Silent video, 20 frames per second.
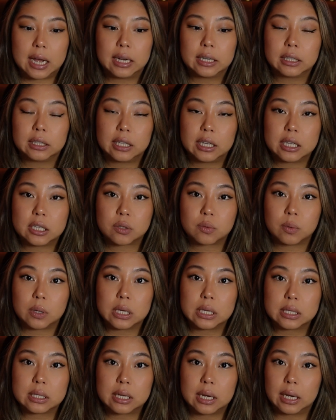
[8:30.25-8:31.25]
Annalise
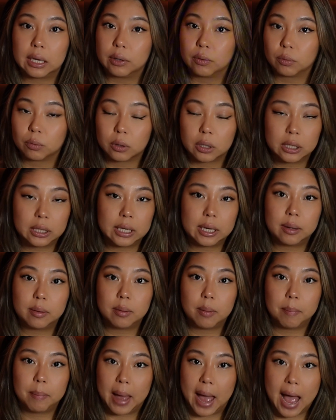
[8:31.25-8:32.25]
was in
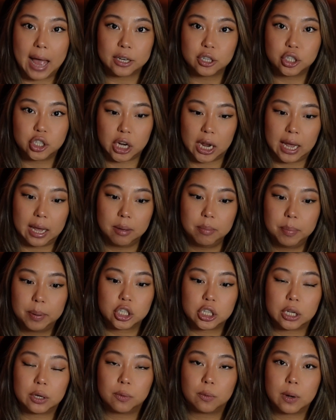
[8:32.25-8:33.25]
really bad shape. She